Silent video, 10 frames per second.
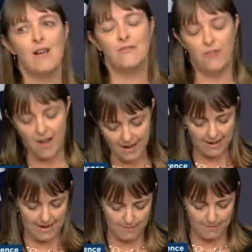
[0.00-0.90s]

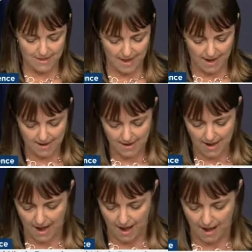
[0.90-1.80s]
Finally, let me thank
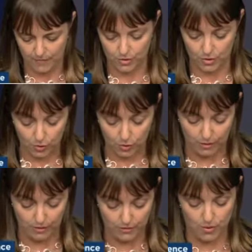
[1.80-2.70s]
um,
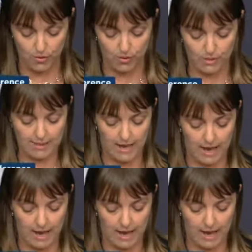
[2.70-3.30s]
Julia, of course,